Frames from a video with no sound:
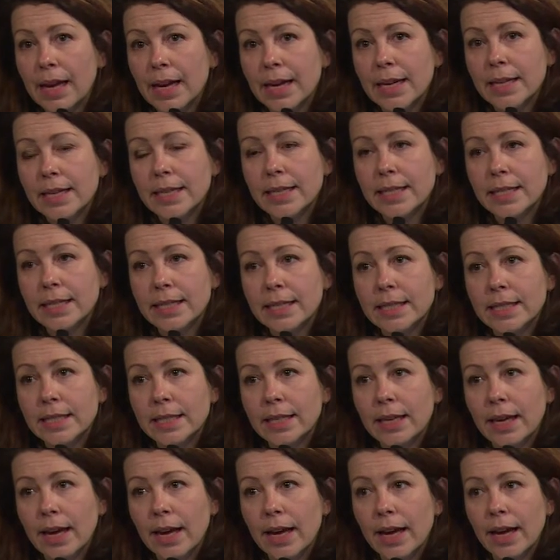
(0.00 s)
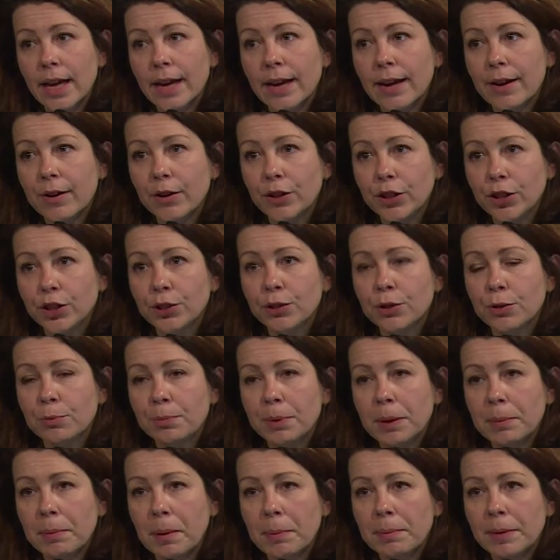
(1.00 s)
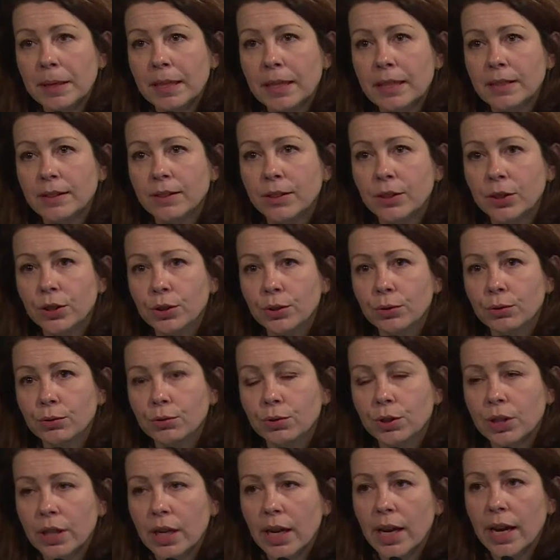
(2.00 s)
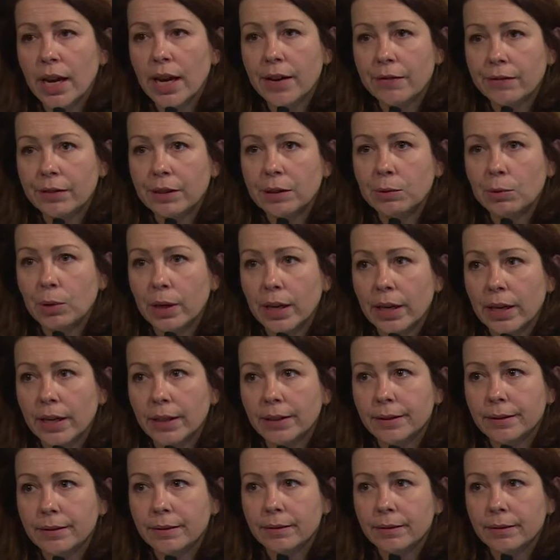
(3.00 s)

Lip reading: And you know, Peppa Pig is huge everywhere,